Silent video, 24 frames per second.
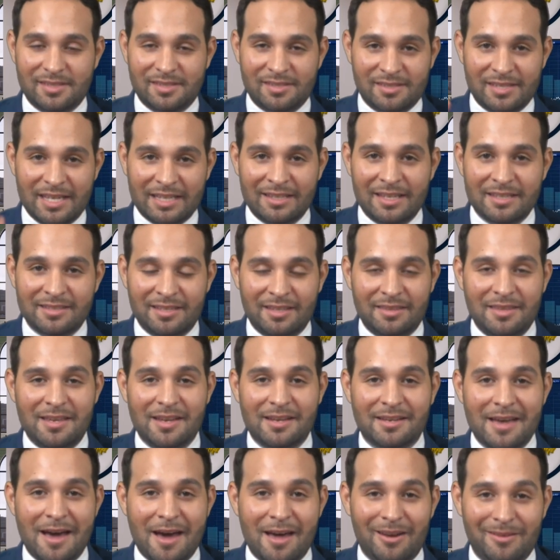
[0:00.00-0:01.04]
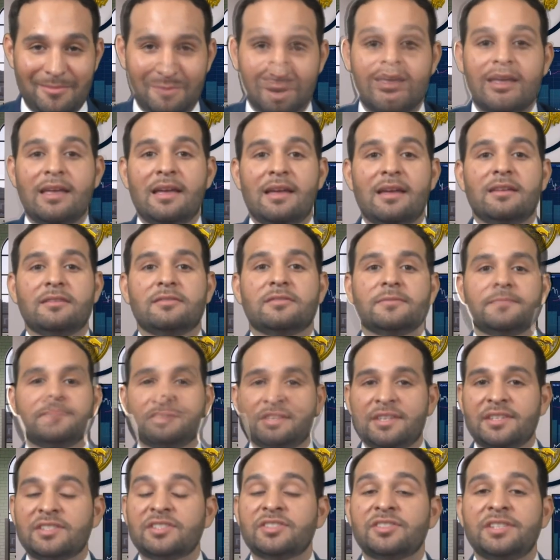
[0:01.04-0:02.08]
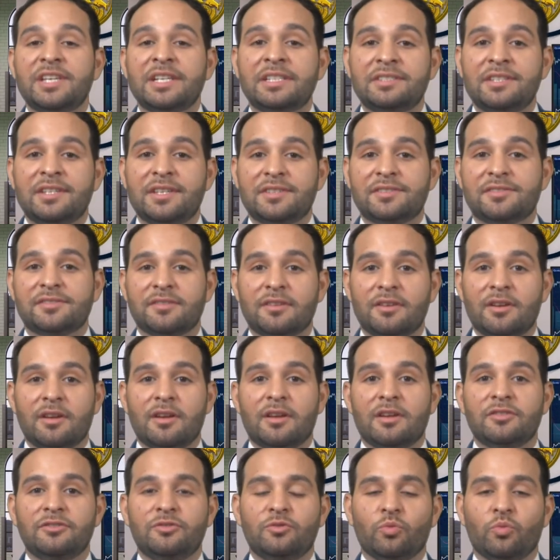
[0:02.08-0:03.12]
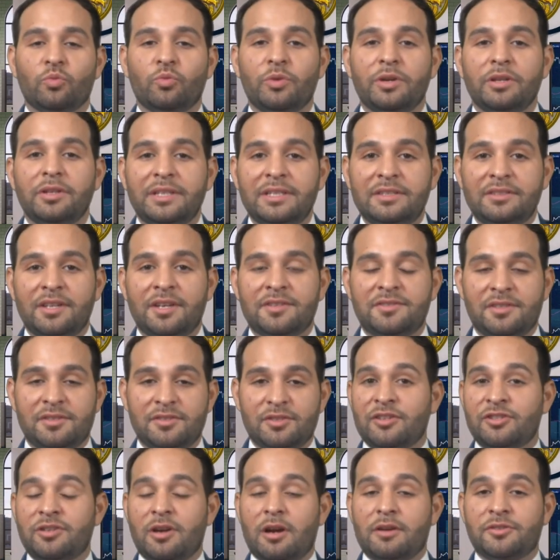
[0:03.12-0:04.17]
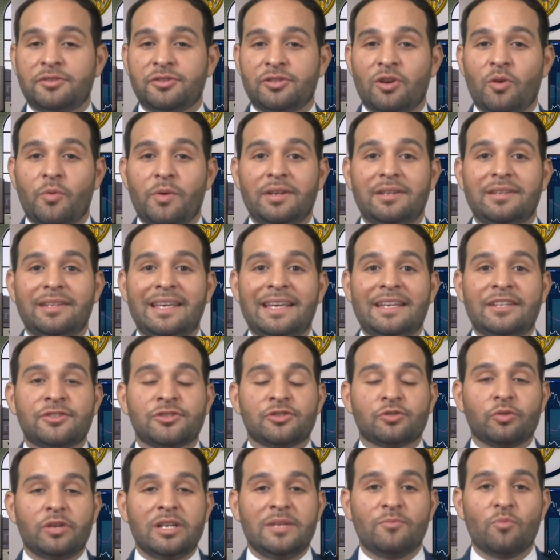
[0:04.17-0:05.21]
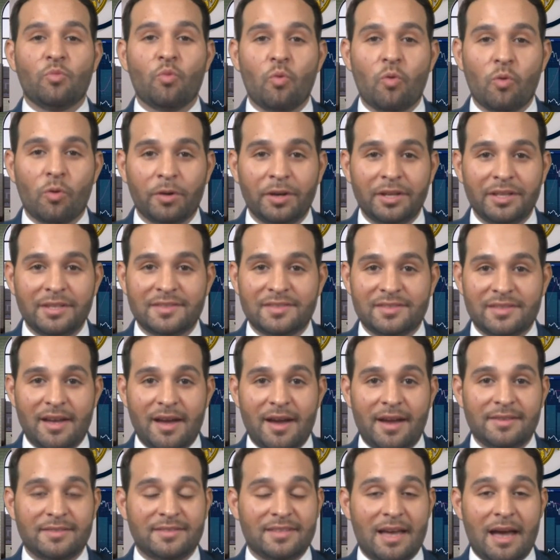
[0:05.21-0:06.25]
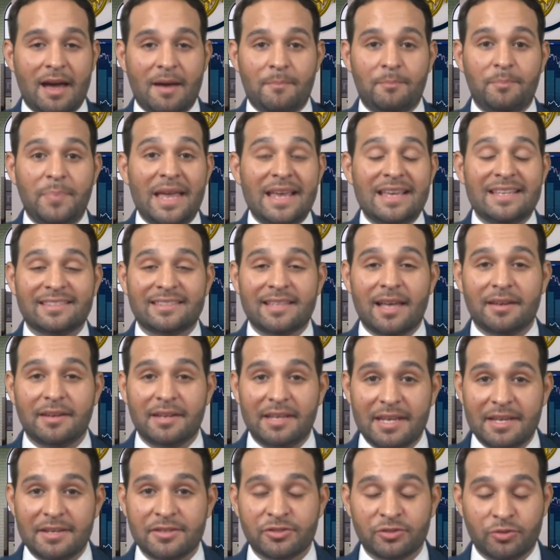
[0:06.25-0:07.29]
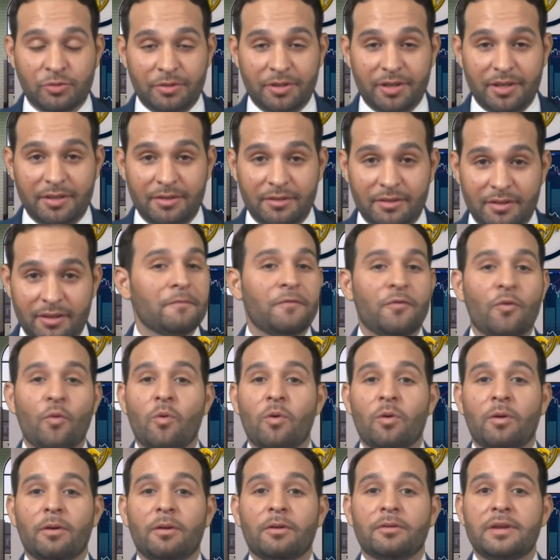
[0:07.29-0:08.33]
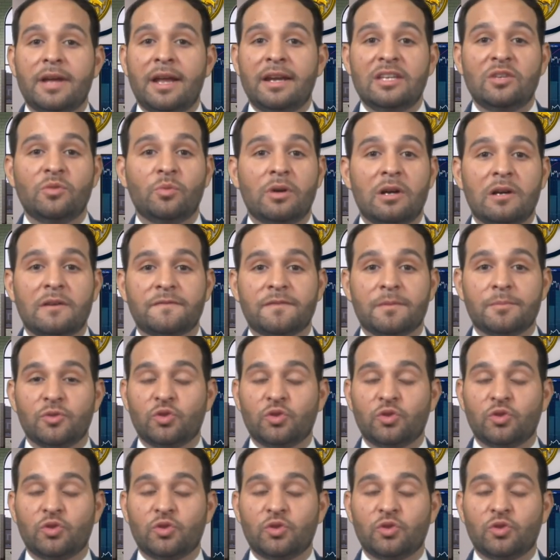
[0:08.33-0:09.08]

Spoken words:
in the economy. And this sickness really doesn't start showing extreme warning signs based on history for anywhere from